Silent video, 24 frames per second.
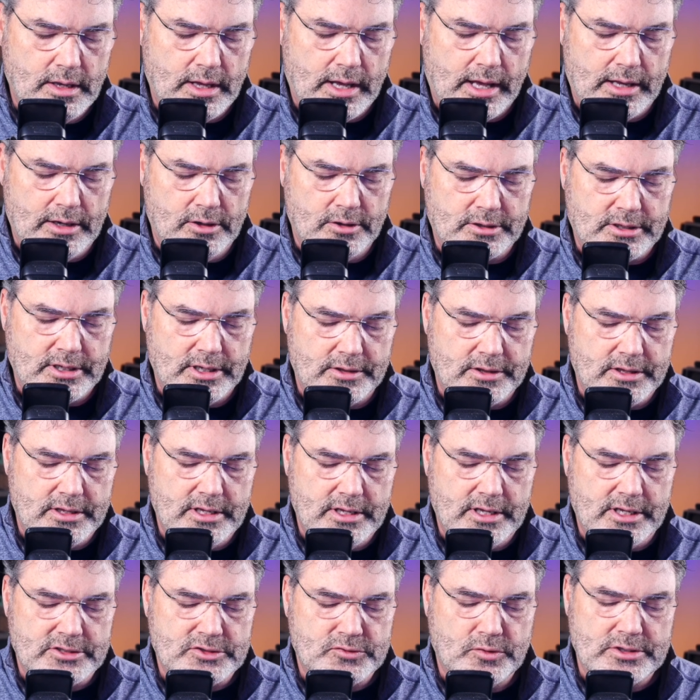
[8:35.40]
I look at
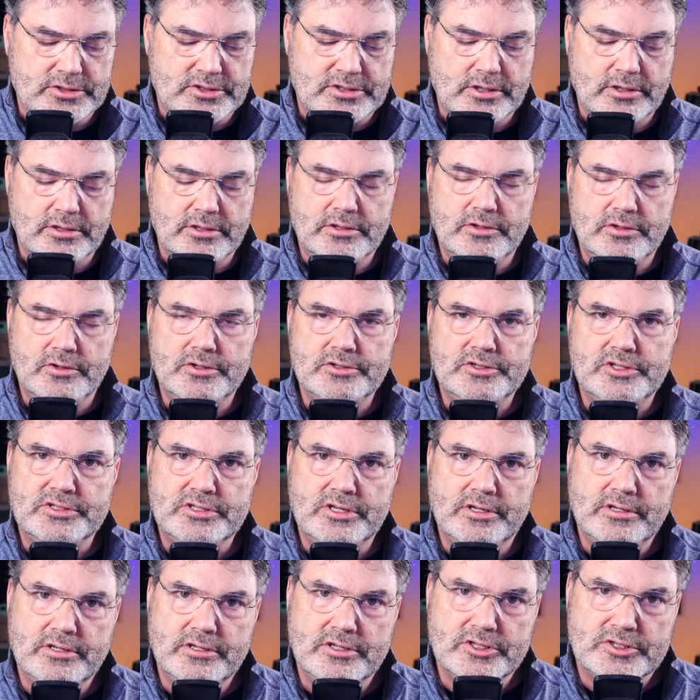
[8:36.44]
this, what it's going to do is it's
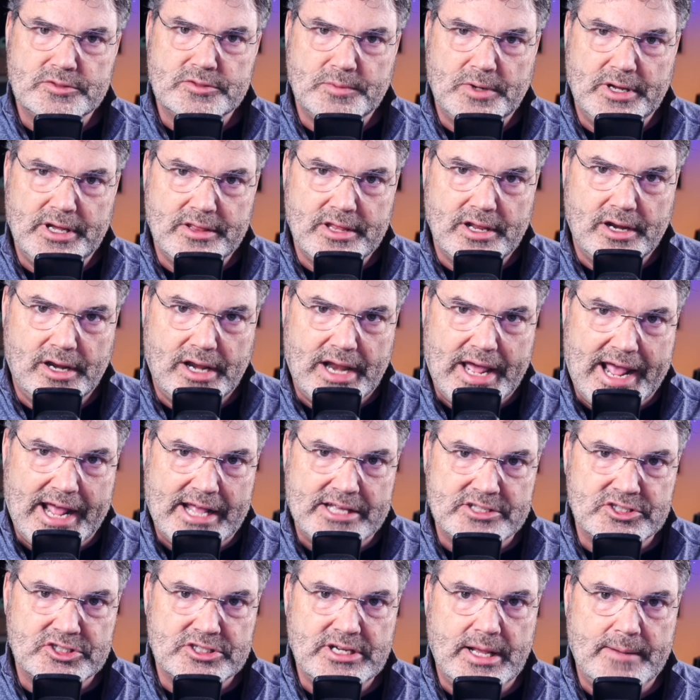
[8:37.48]
going to display the
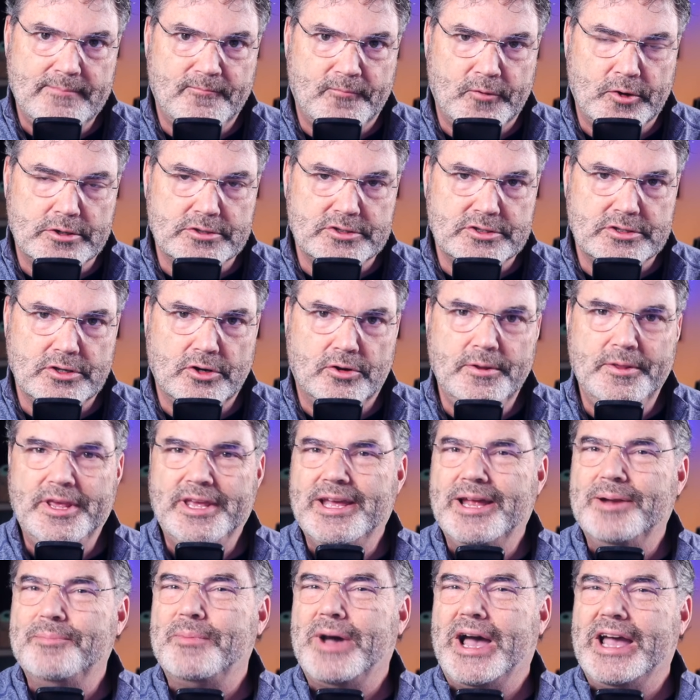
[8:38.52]
last name first, so
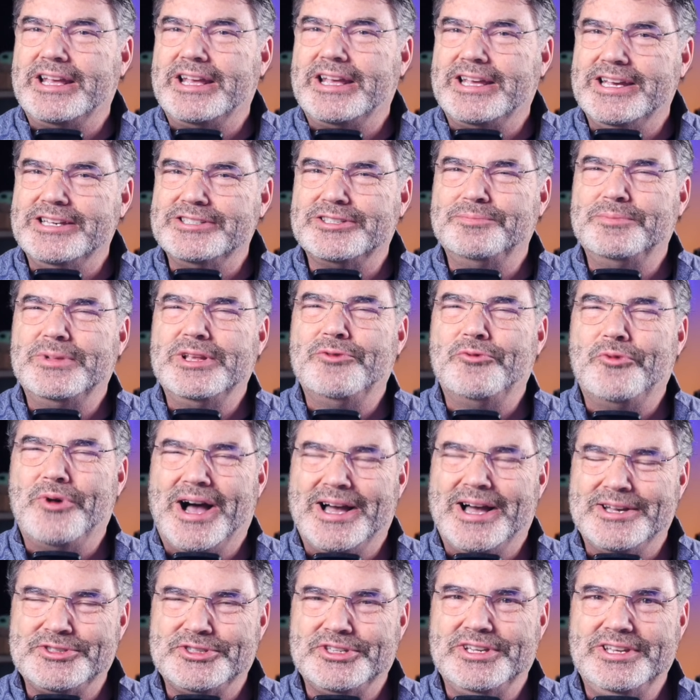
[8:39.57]
in my case it'd be
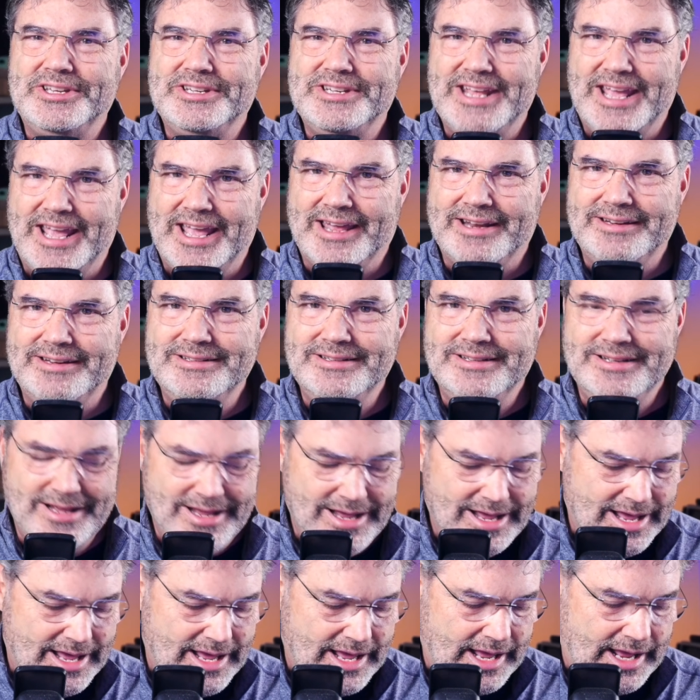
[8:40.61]
Wasink Dan,
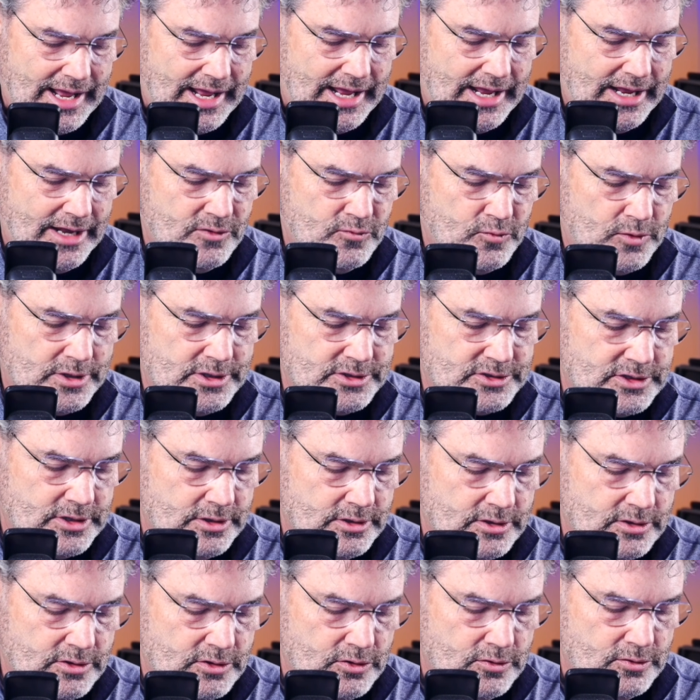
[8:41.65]
and what it's
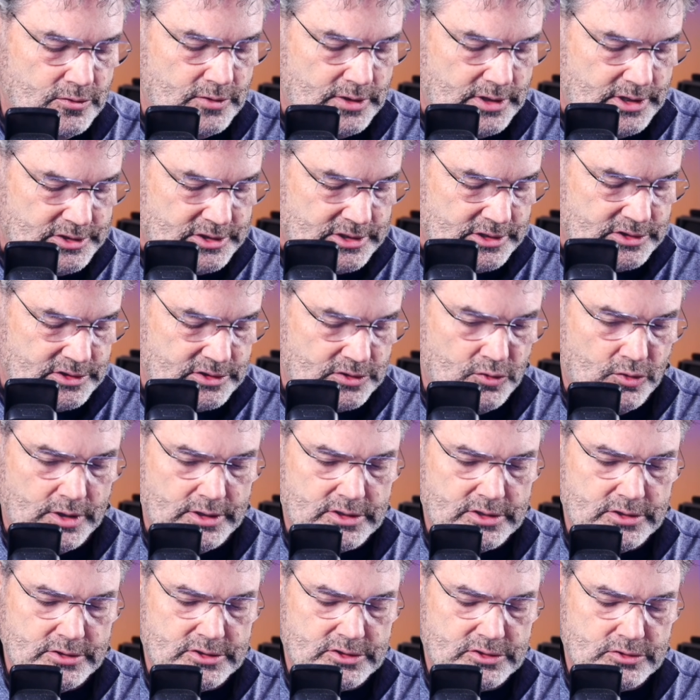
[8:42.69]
going to do is it's going
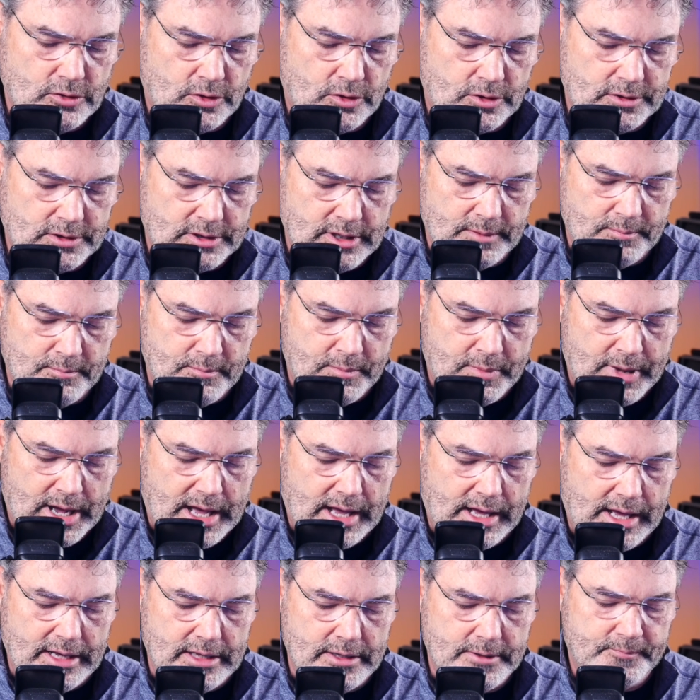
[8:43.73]
to sort them
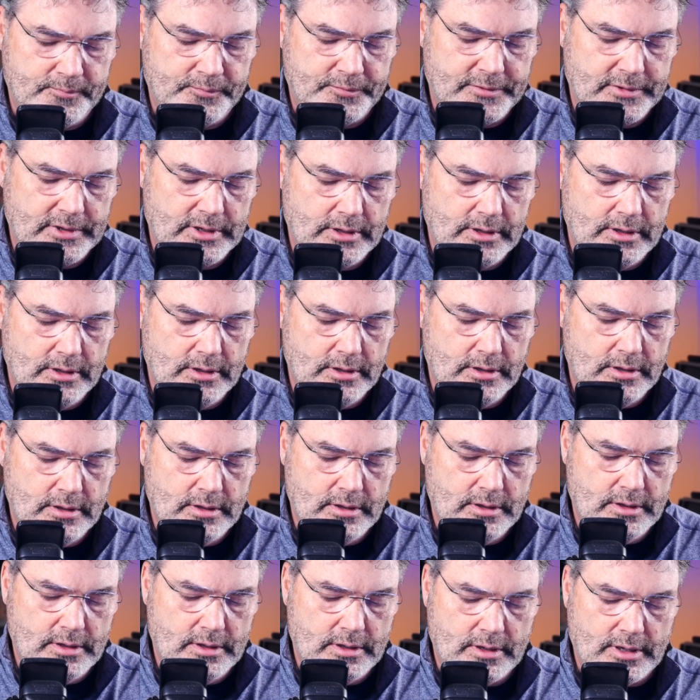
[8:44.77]
by
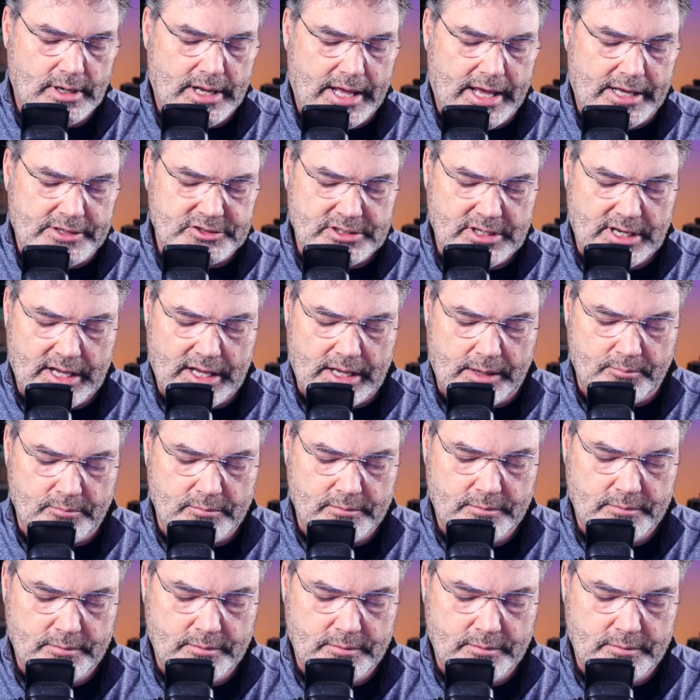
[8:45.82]
last name.